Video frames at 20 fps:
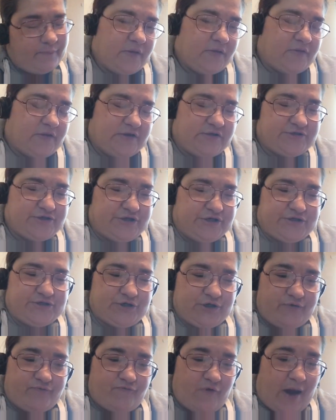These cysts
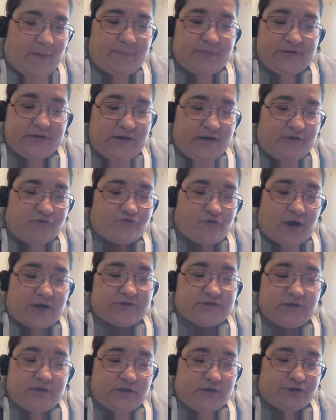could rapidly and
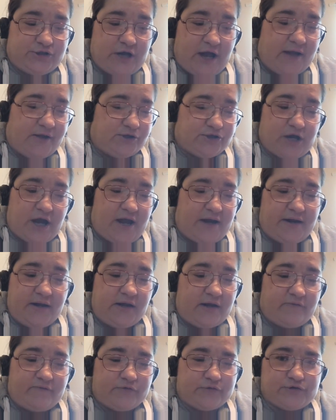drastically change at any
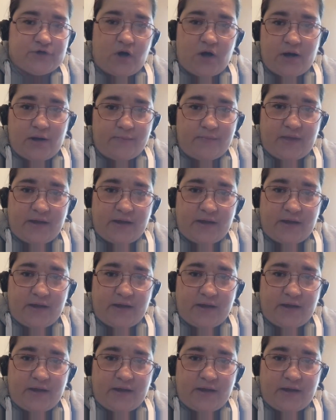given time.